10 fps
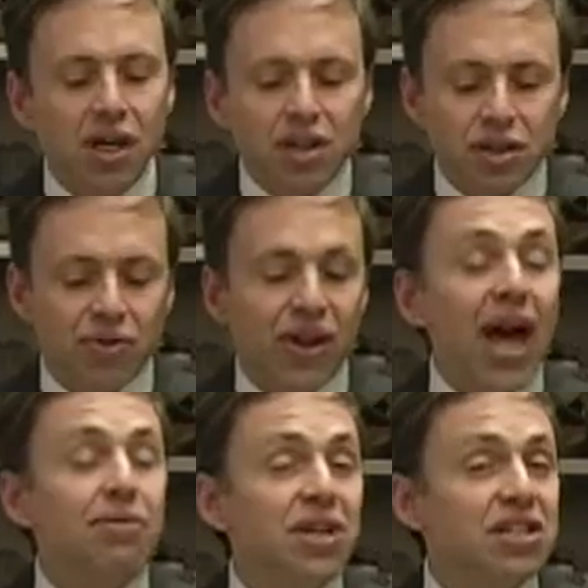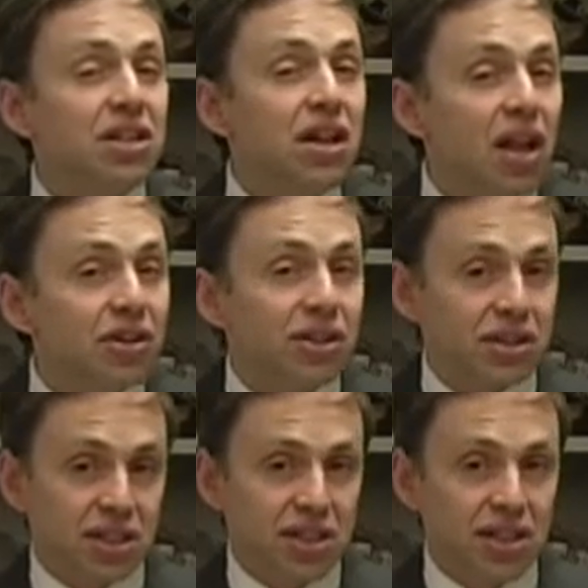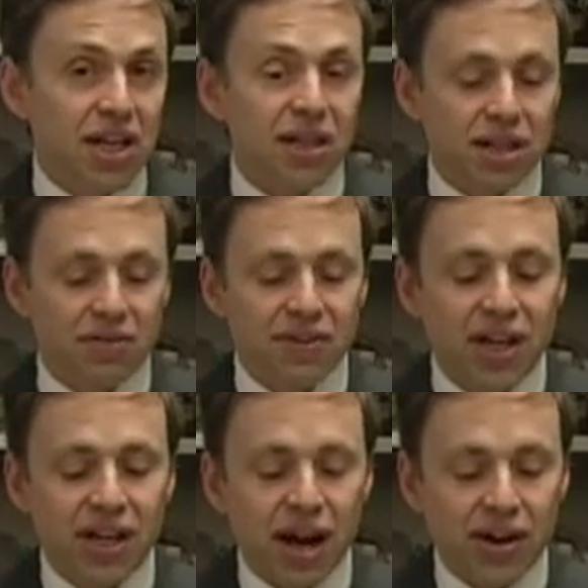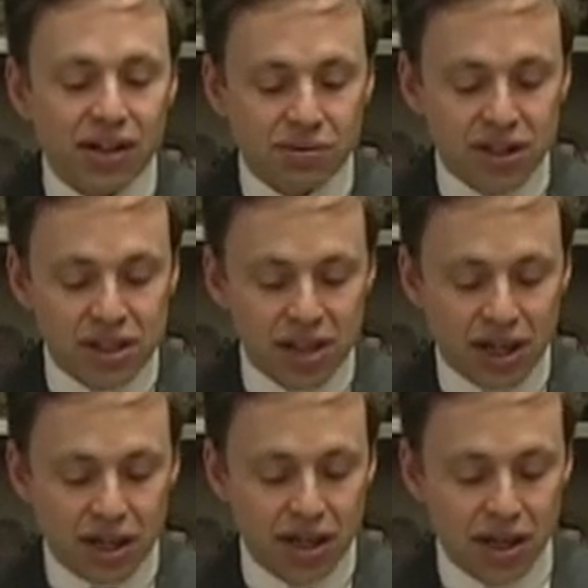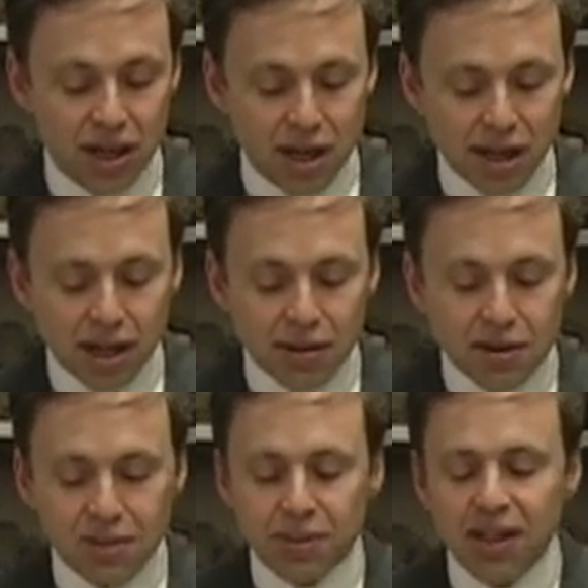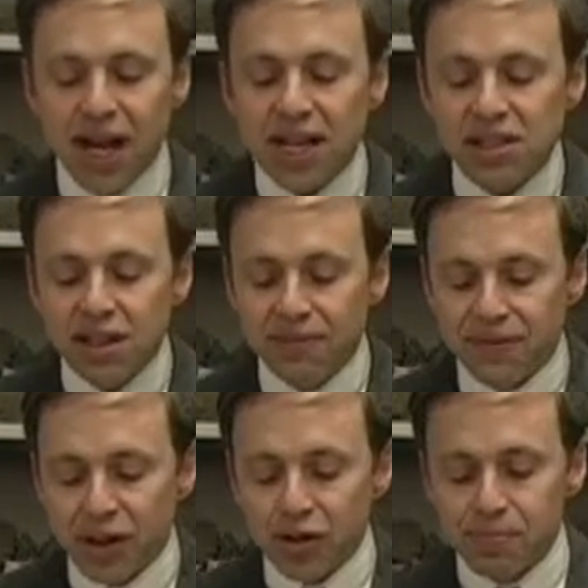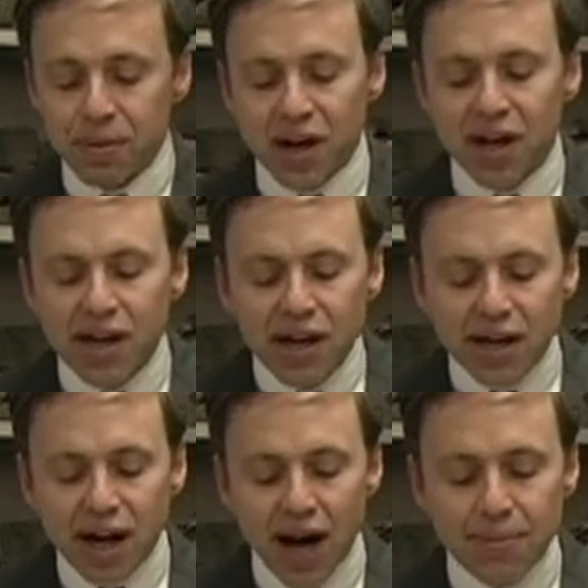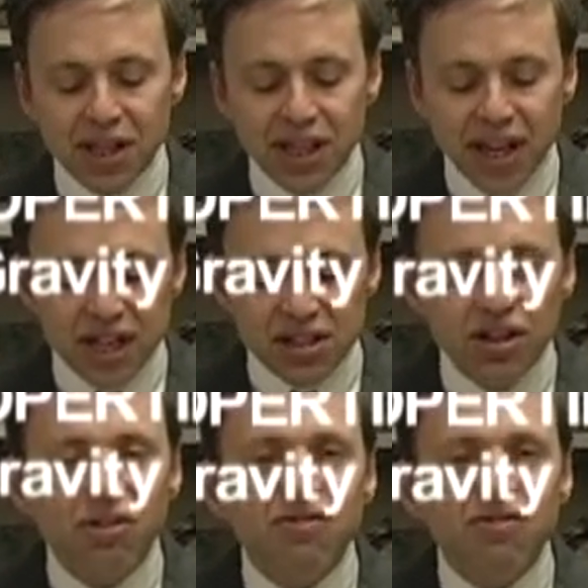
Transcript: So that is another distinctive characteristic. Potassium feldspar commonly has little